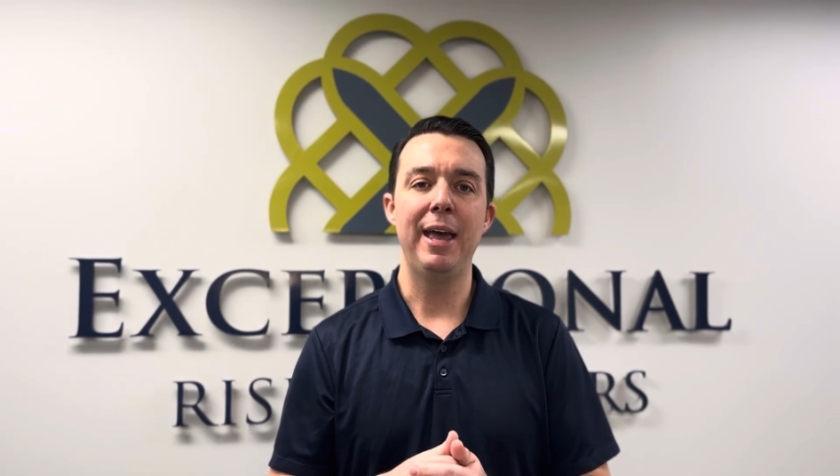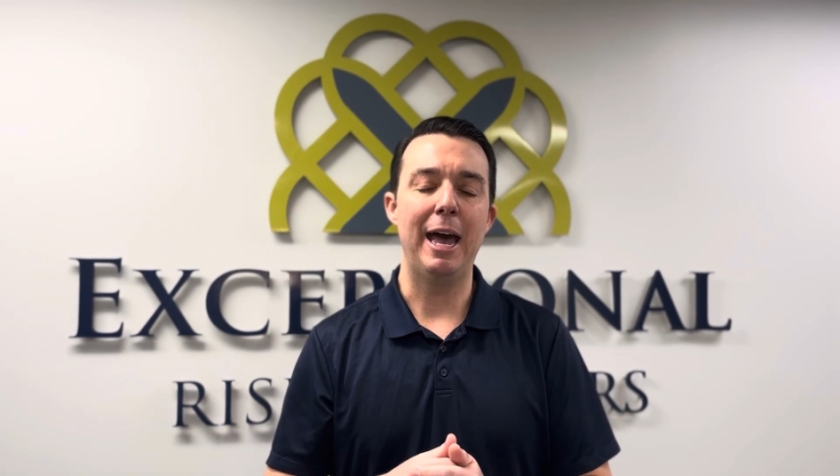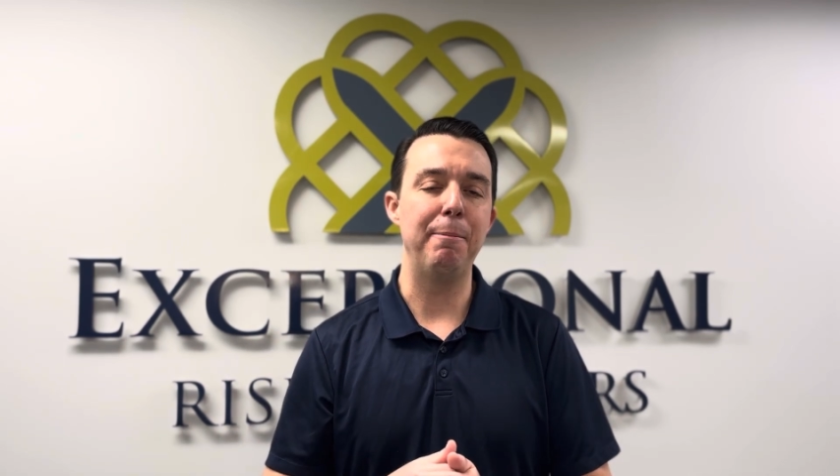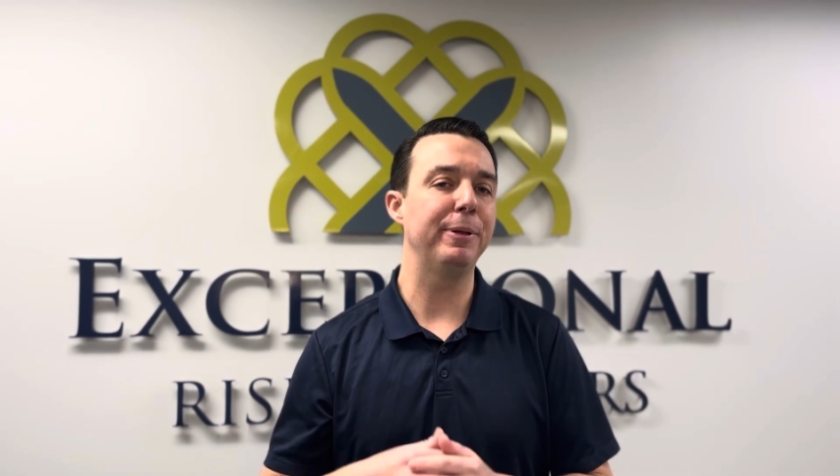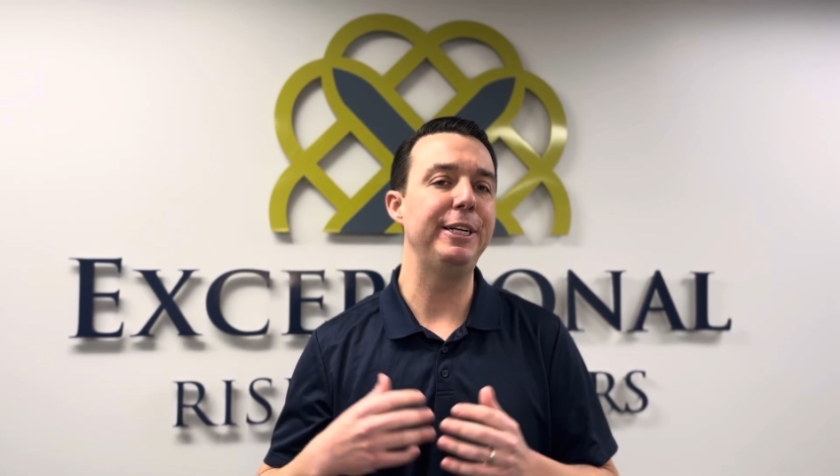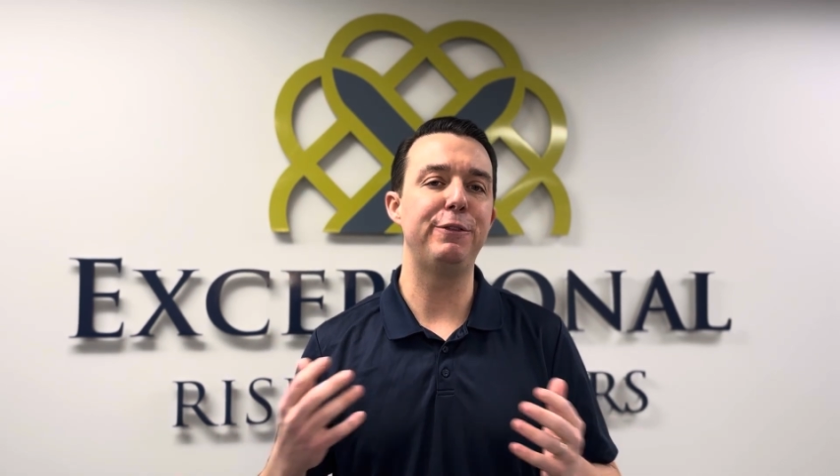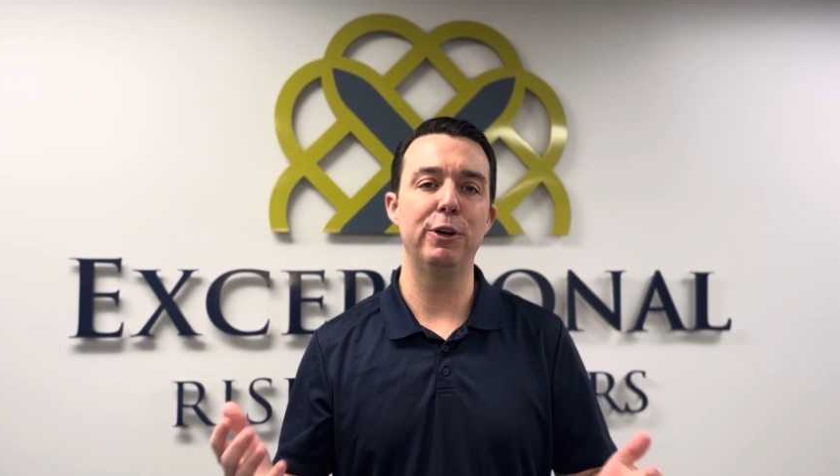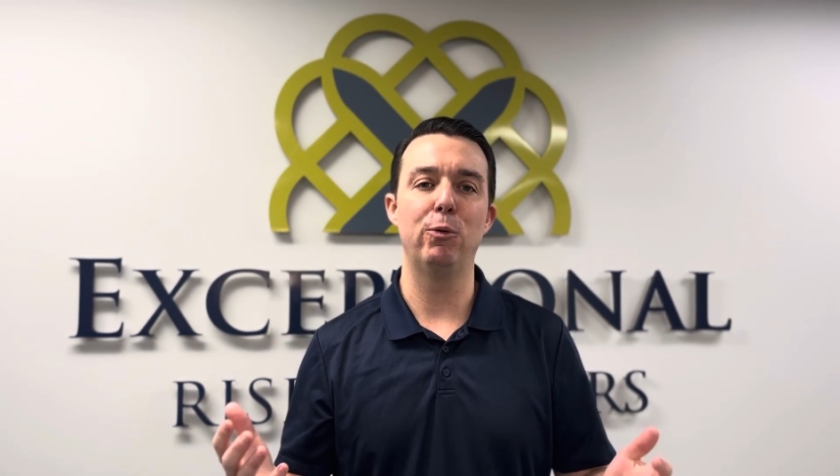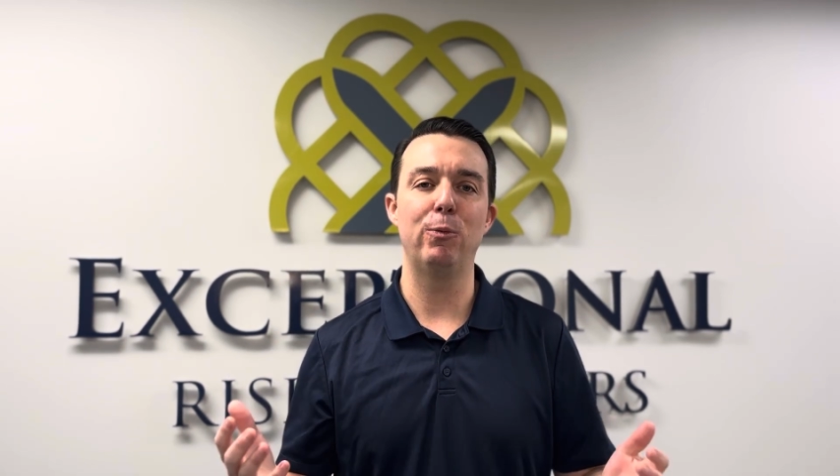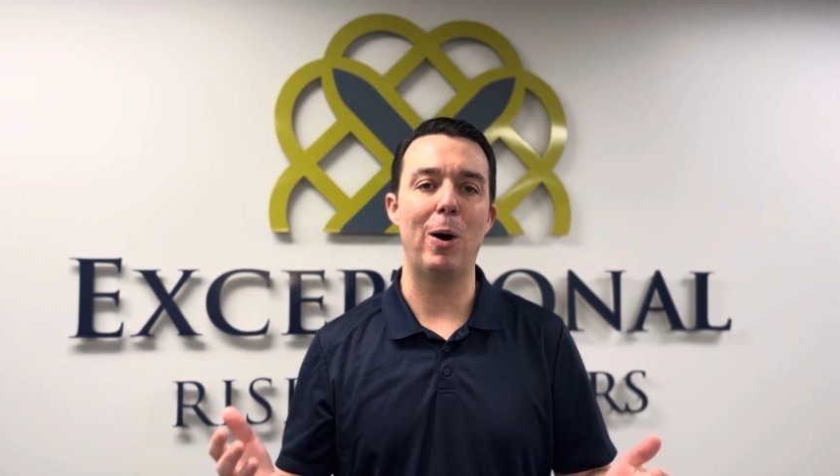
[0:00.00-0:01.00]
and please
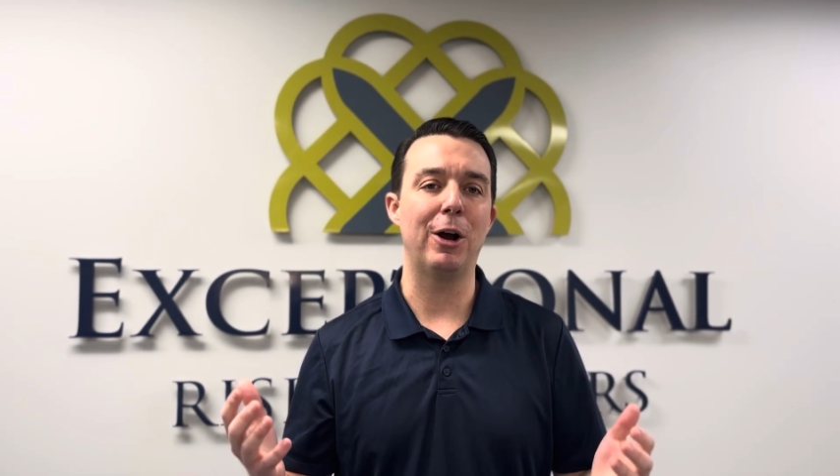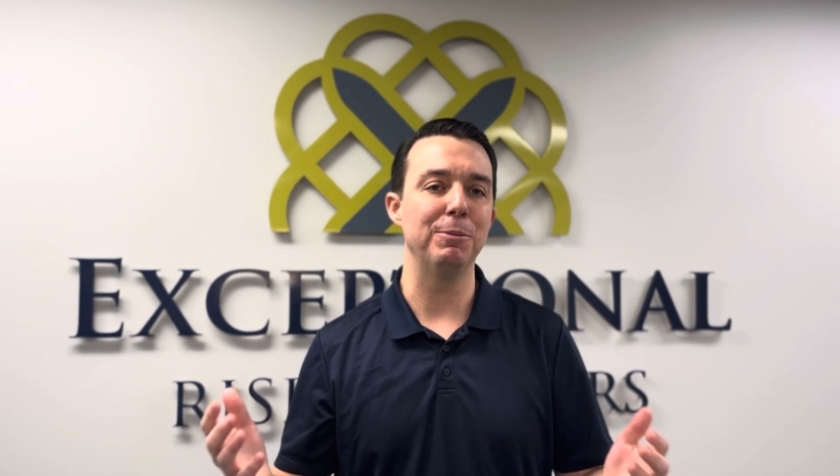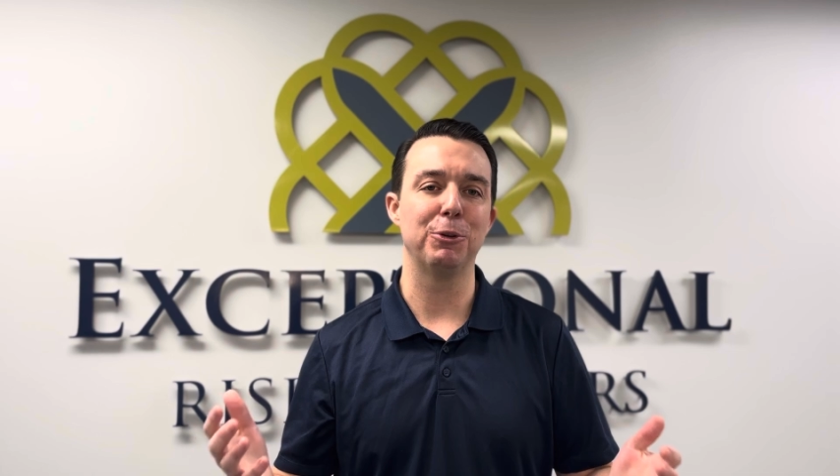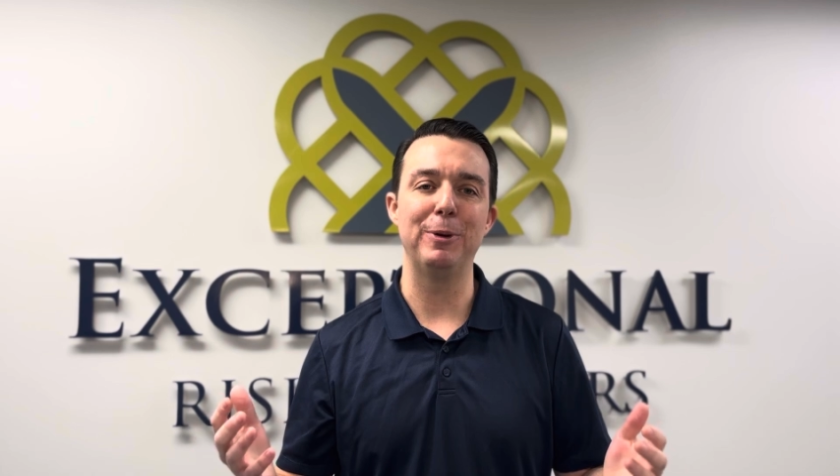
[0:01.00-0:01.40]
feel welcome to